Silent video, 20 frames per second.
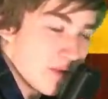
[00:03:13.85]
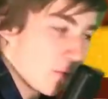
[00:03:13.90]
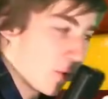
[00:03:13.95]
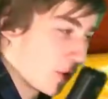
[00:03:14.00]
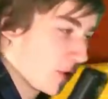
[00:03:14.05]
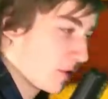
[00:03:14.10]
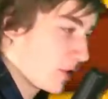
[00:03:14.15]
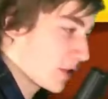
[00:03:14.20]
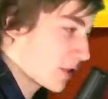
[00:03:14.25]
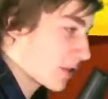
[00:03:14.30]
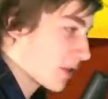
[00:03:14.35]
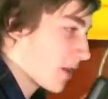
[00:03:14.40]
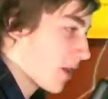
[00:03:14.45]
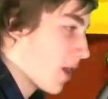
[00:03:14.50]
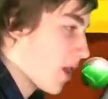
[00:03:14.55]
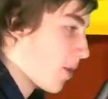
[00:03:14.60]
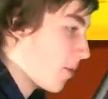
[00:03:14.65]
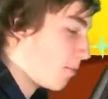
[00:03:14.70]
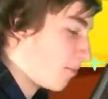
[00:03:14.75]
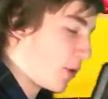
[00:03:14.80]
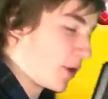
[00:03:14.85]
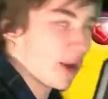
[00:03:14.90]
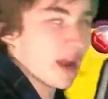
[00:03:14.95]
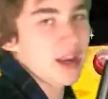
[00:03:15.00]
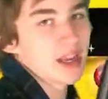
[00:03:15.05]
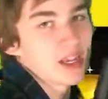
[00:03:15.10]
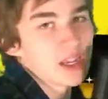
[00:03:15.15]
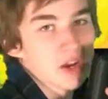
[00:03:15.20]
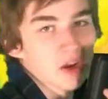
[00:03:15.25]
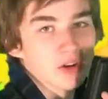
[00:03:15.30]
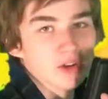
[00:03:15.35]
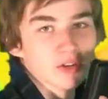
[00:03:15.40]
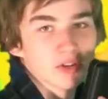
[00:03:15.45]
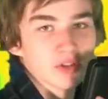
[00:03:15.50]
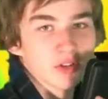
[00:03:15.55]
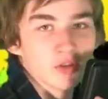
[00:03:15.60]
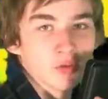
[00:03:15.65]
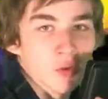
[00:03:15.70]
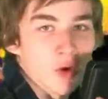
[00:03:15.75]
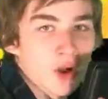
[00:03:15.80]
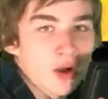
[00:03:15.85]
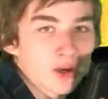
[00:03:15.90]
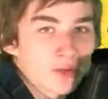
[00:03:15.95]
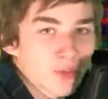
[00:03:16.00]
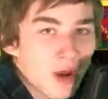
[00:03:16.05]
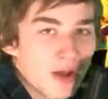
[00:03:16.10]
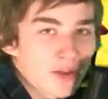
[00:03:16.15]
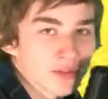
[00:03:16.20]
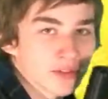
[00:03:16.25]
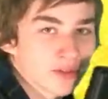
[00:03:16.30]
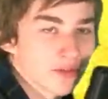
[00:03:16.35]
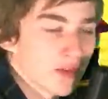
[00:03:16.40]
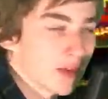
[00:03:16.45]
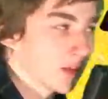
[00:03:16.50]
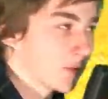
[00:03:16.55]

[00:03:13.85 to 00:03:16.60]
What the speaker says: Where you get to put any character you want in Rivals of